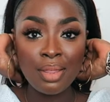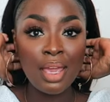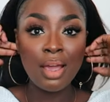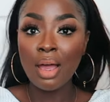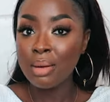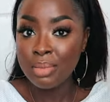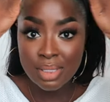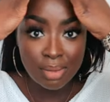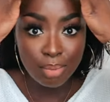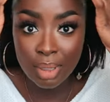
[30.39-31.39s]
It
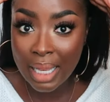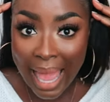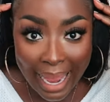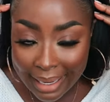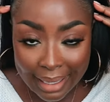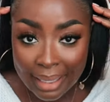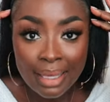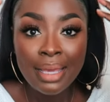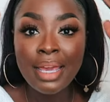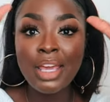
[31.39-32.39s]
comes black,
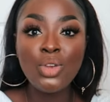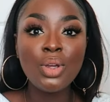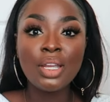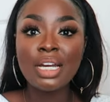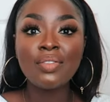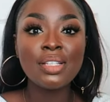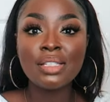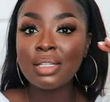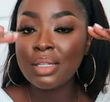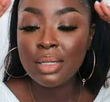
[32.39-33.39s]
and you can
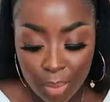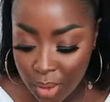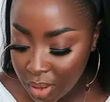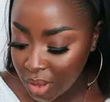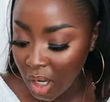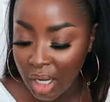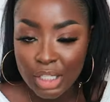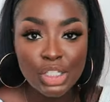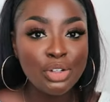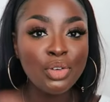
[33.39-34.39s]
obviously put
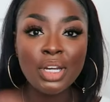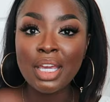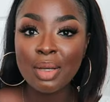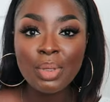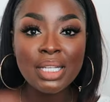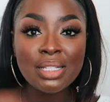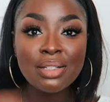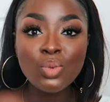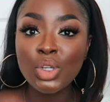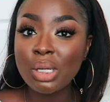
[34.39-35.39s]
on different
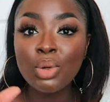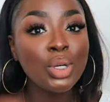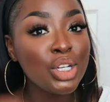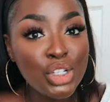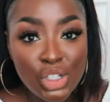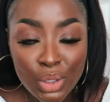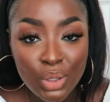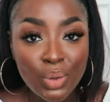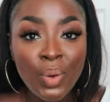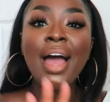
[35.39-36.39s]
headpieces, which I'm going to show
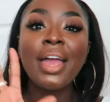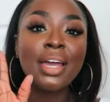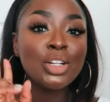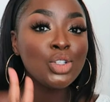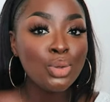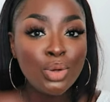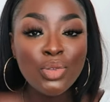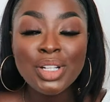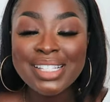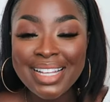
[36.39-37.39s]
you. I got two
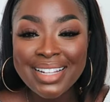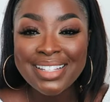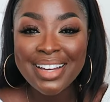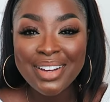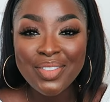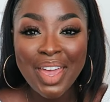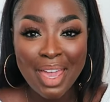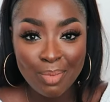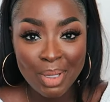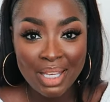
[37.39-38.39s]
different sets of
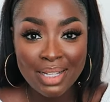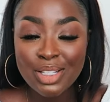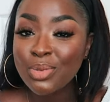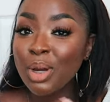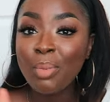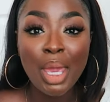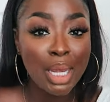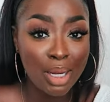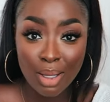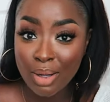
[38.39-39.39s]
headbands from
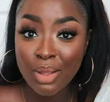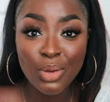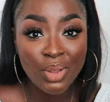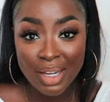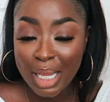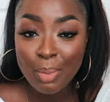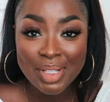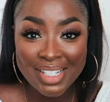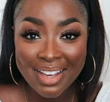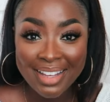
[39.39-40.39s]
none other than
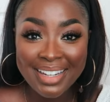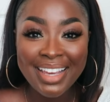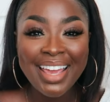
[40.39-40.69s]
Amazon,